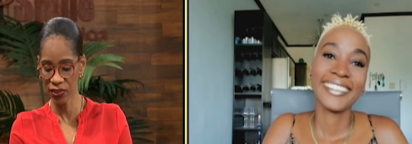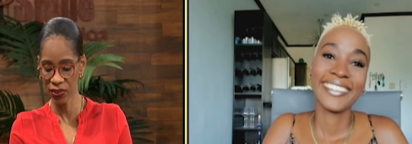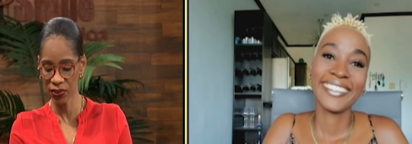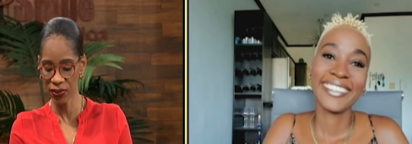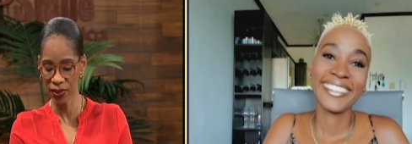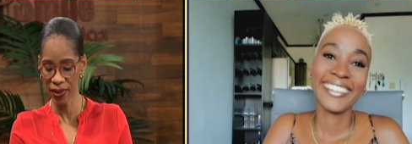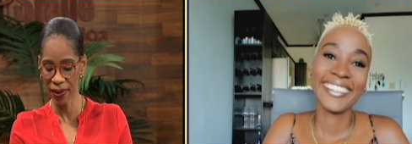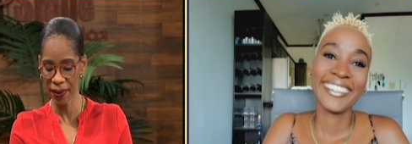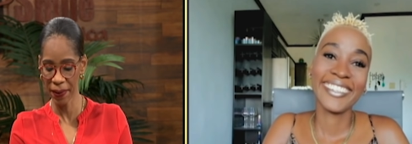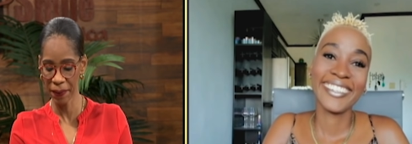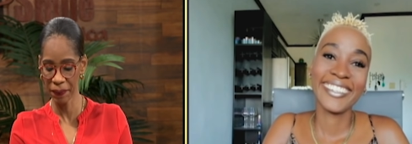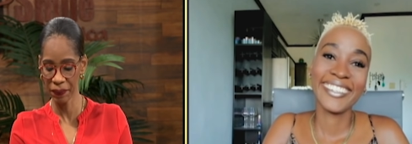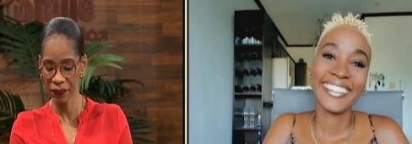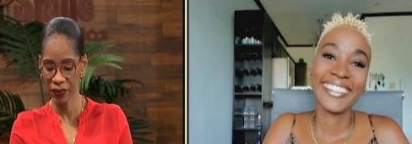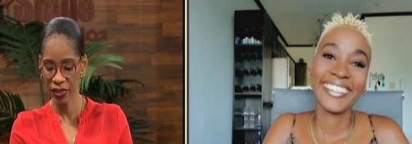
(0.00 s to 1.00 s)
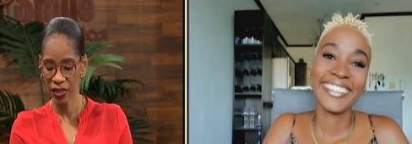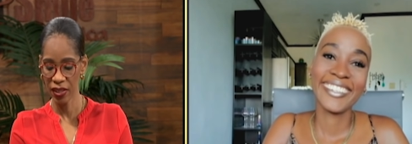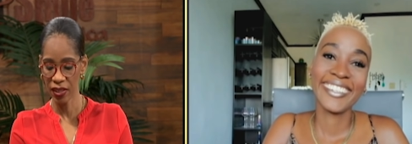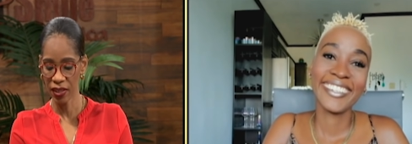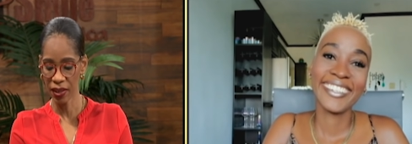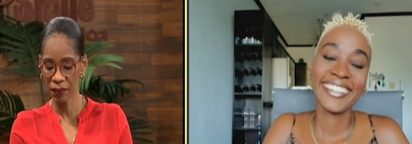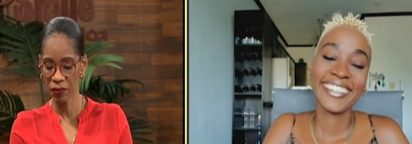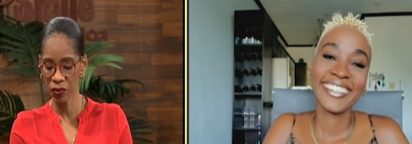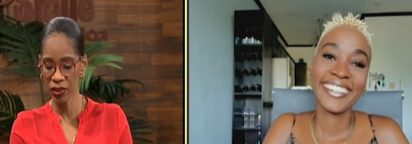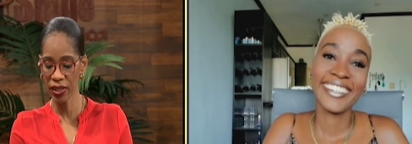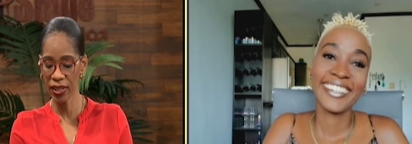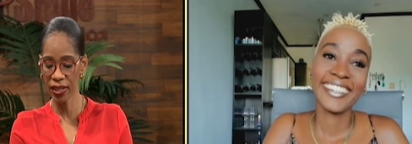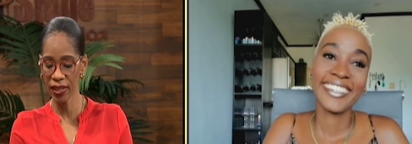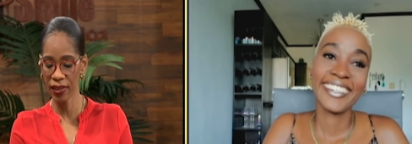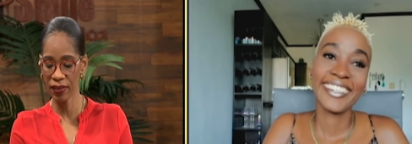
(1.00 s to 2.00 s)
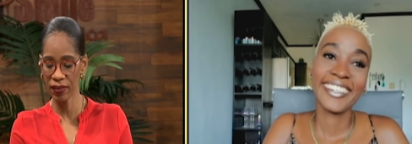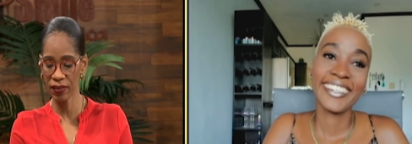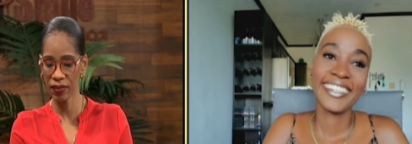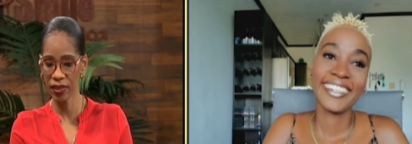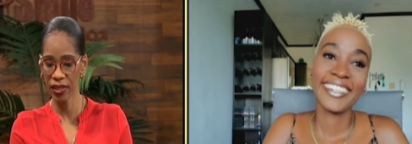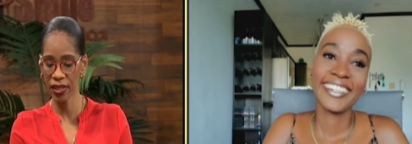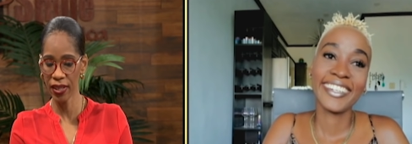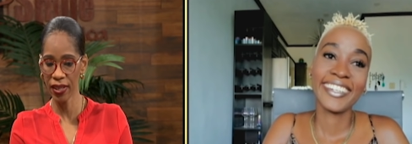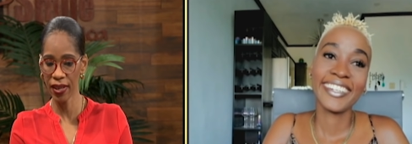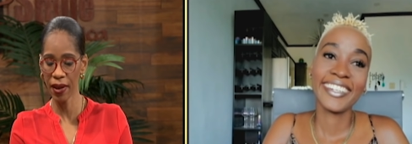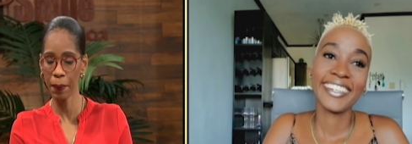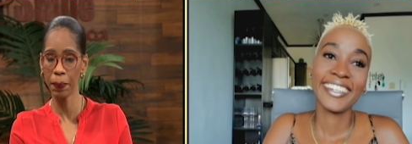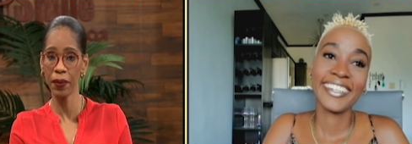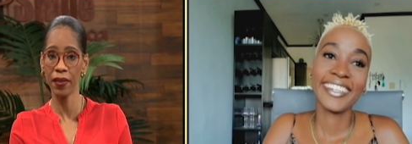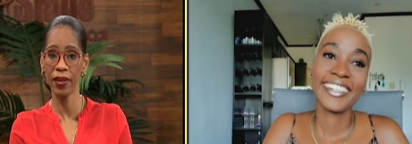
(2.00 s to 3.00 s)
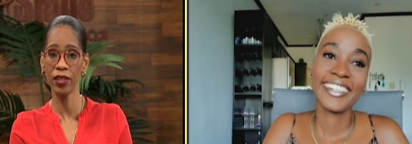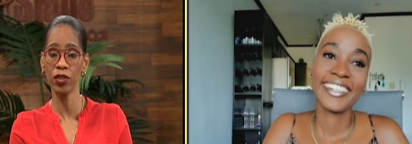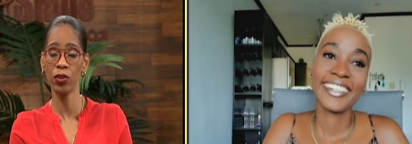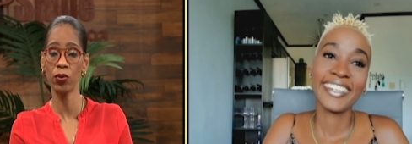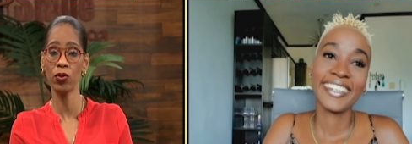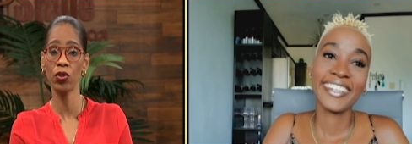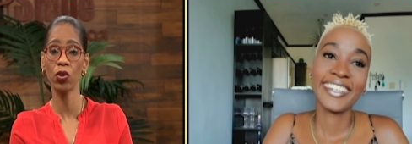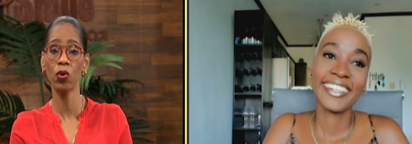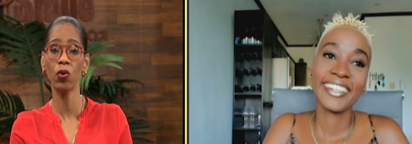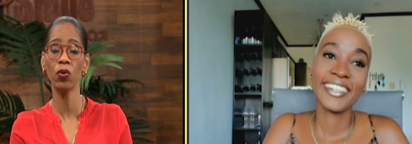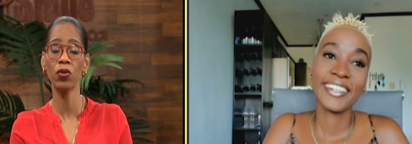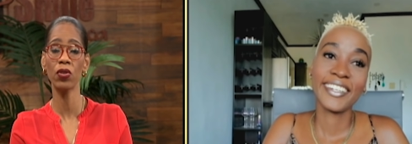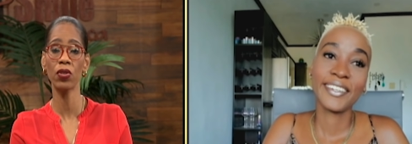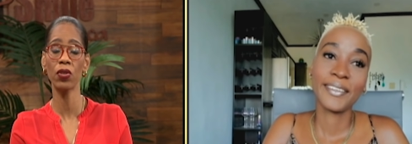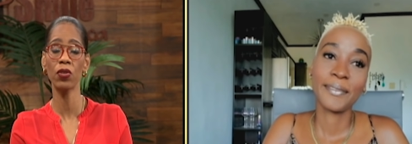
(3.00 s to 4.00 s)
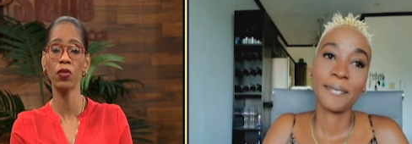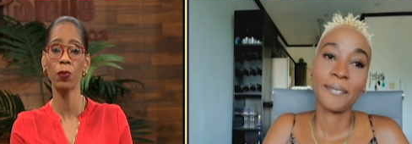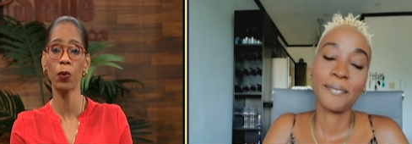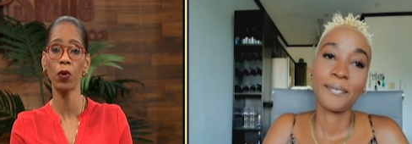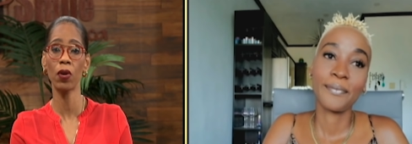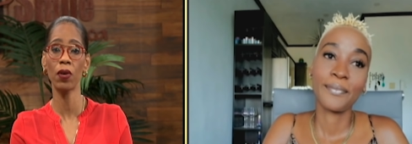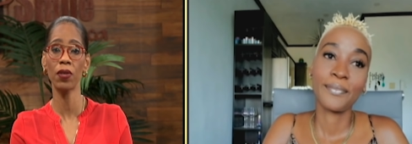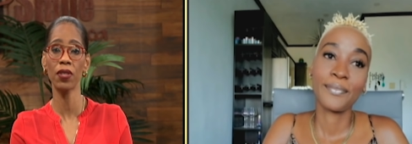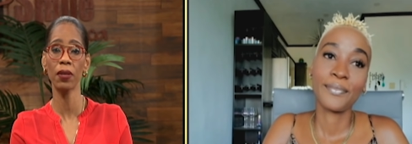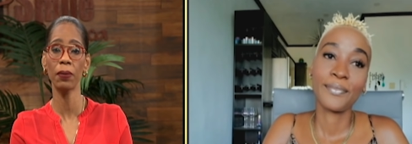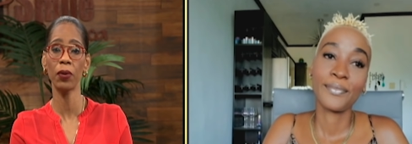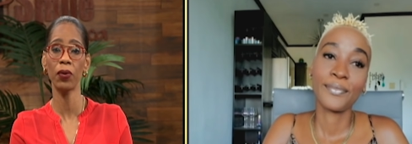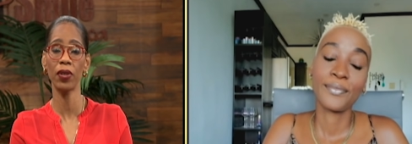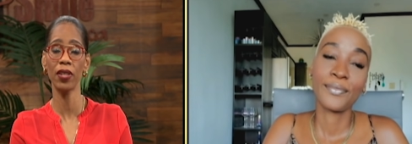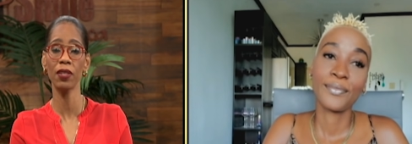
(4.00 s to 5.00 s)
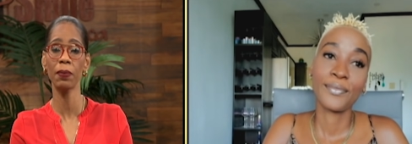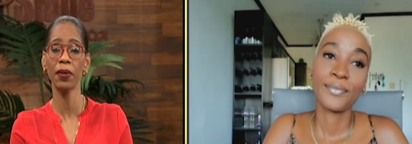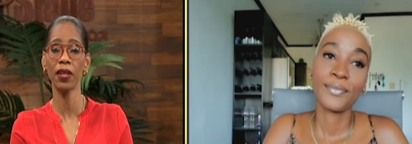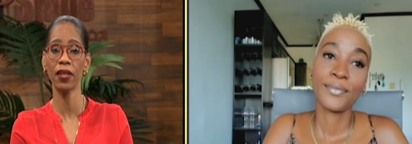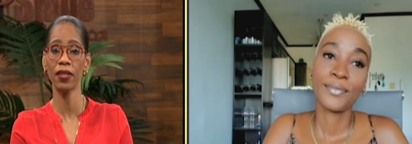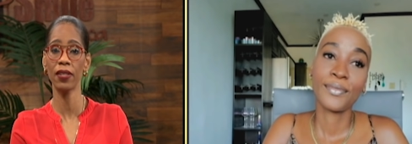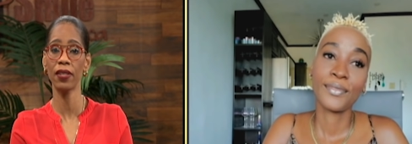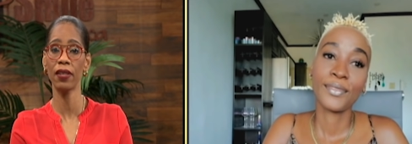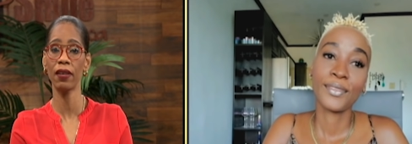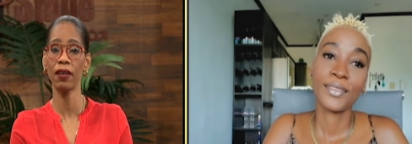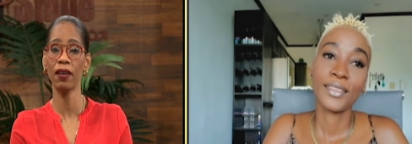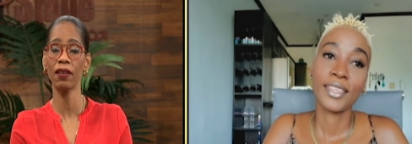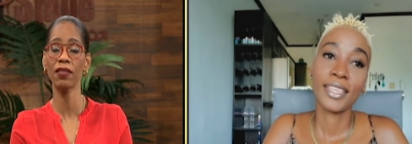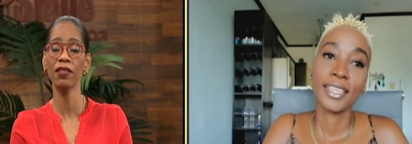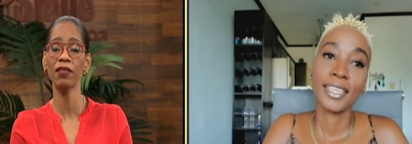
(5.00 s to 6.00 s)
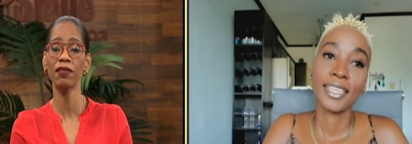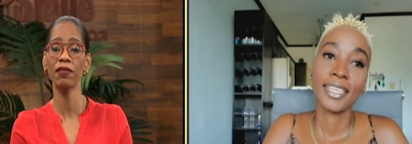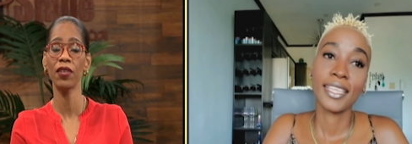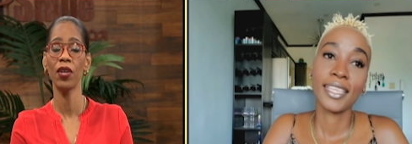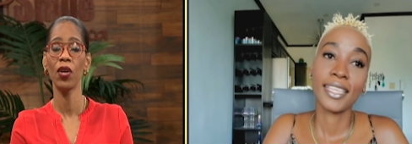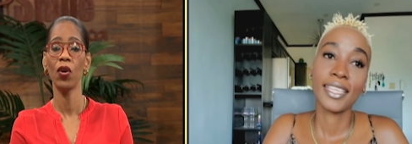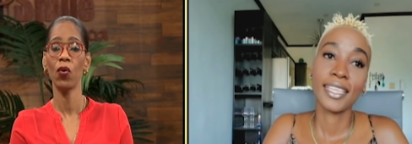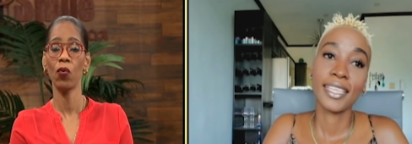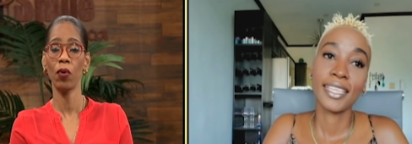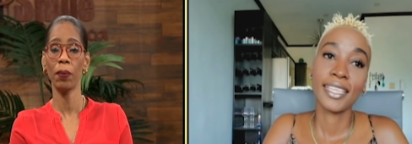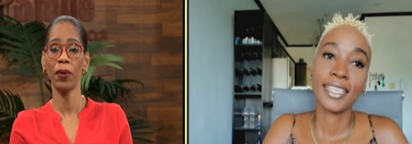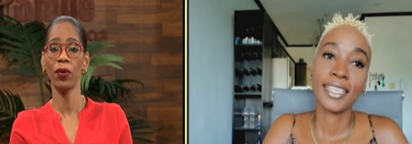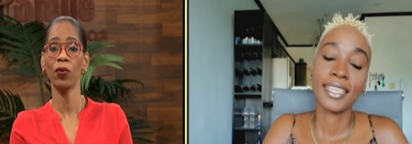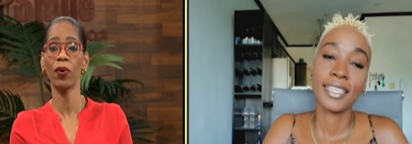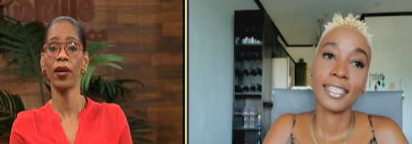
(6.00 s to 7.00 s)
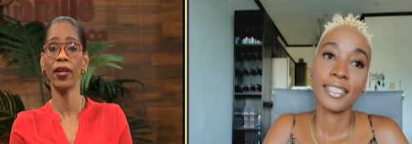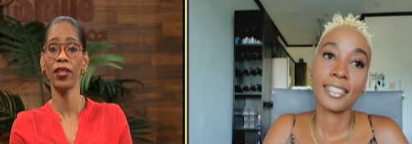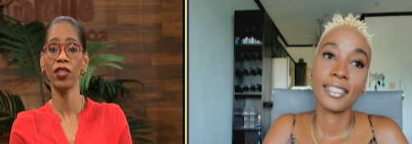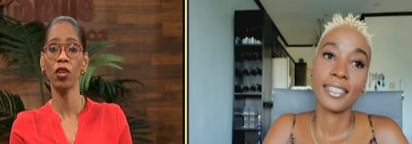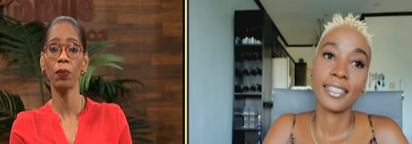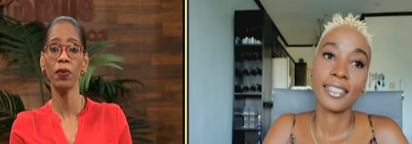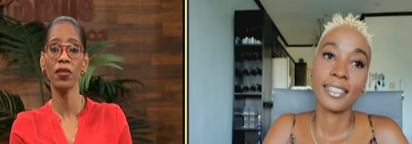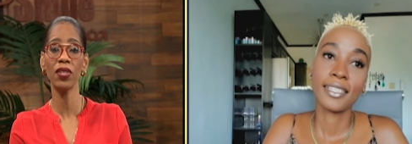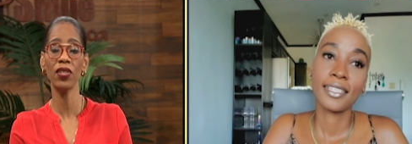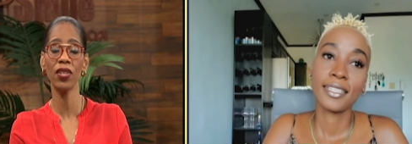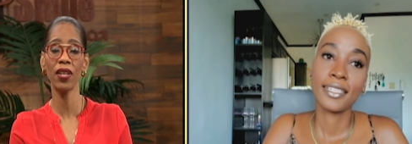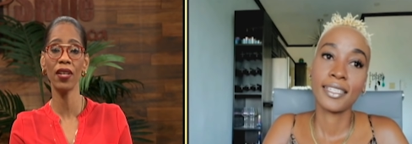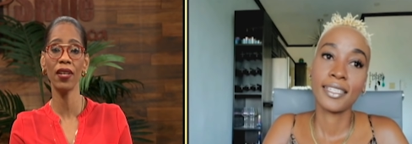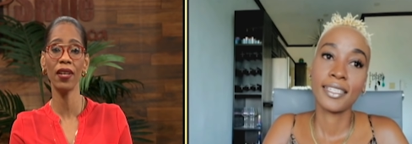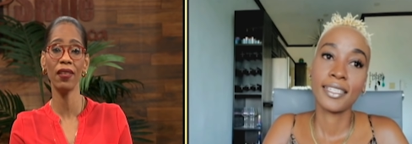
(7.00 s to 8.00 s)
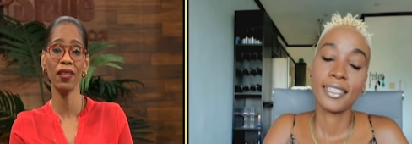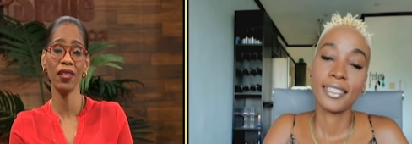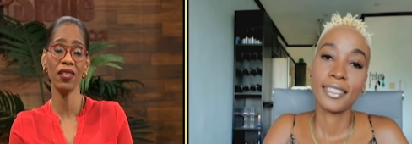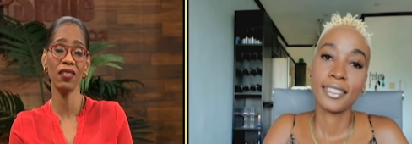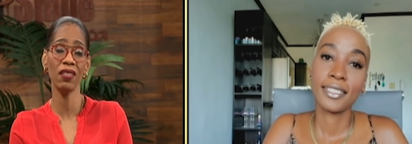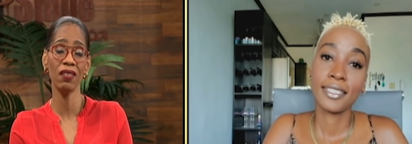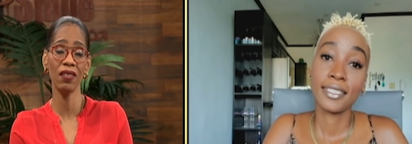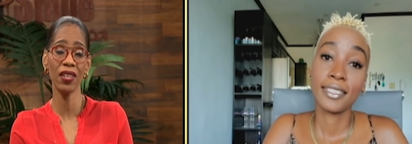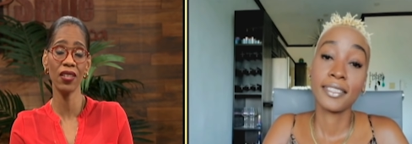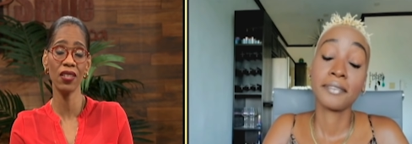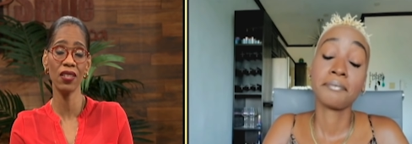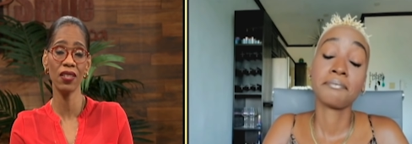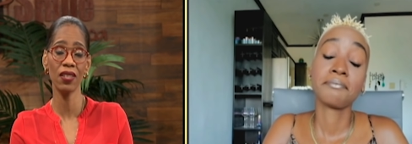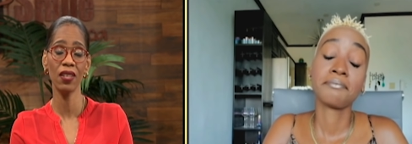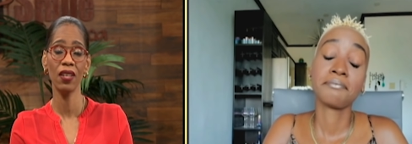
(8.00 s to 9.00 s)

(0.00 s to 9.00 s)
Speaker 1: you. Um, I'm really, really happy that you chose to speak out about this because there are a lot of women who are in your position and they need to know that it's,